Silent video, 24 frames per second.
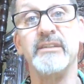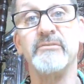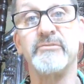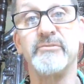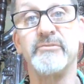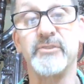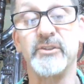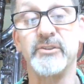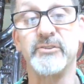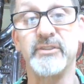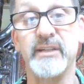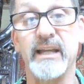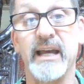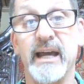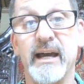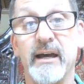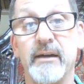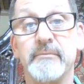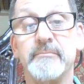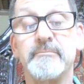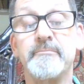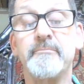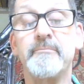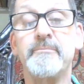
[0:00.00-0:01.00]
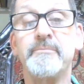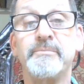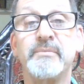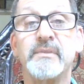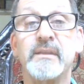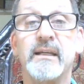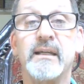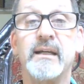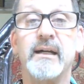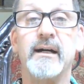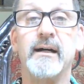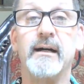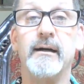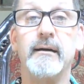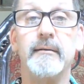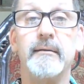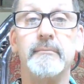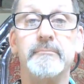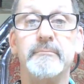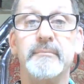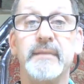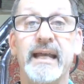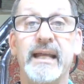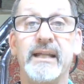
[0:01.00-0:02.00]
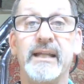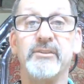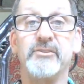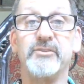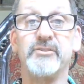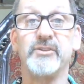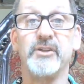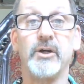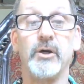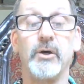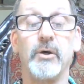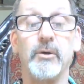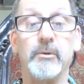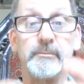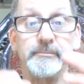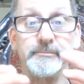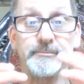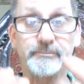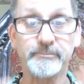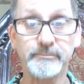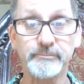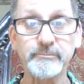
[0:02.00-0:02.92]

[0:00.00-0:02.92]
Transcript: in, first out. And so